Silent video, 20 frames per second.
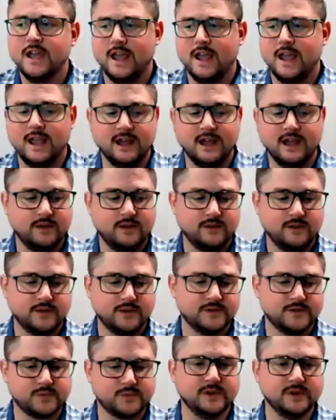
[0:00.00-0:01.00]
And
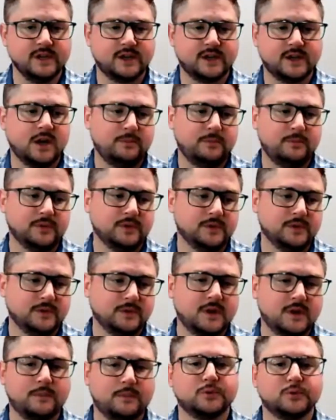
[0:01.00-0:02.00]
there's really a
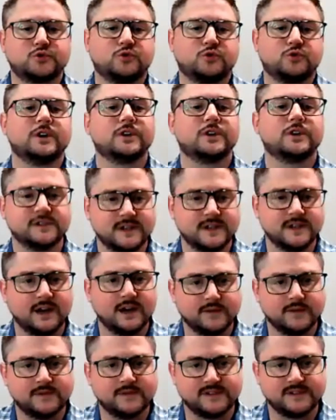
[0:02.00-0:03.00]
couple triggers that
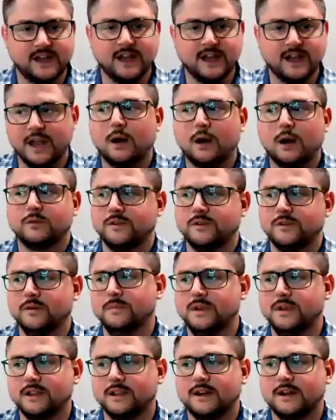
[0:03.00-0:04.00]
kind of stand out to
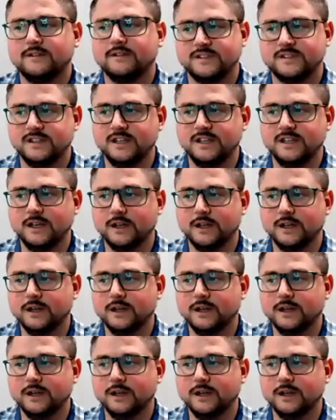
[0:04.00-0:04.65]
me that I've seen.